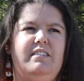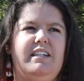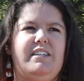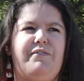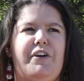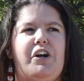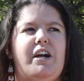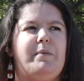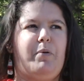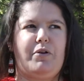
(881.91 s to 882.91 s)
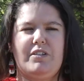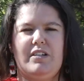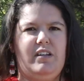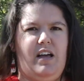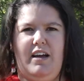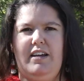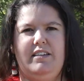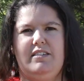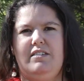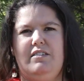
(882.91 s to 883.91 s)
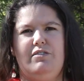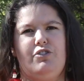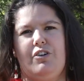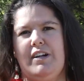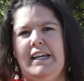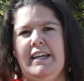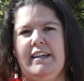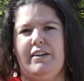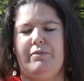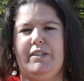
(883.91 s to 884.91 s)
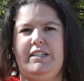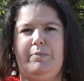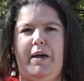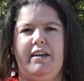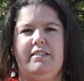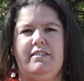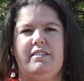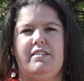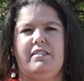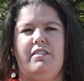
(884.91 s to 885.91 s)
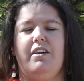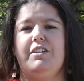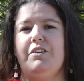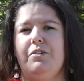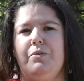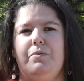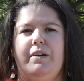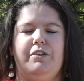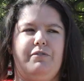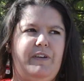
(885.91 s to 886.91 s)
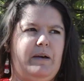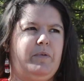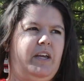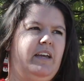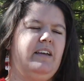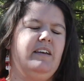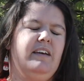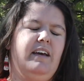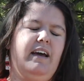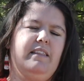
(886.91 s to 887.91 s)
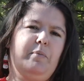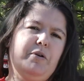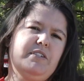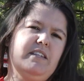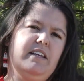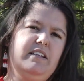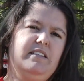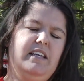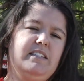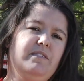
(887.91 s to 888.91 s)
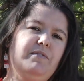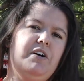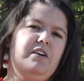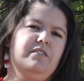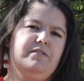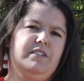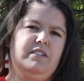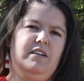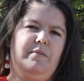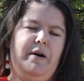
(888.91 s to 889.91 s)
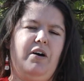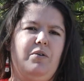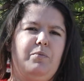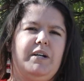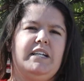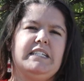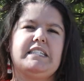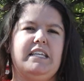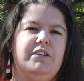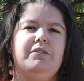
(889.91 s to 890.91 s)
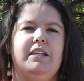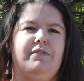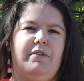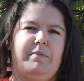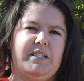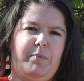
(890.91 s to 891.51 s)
It's a very personalized journey, and it really depends on you and your family and the person that's involved about what it is that you need from this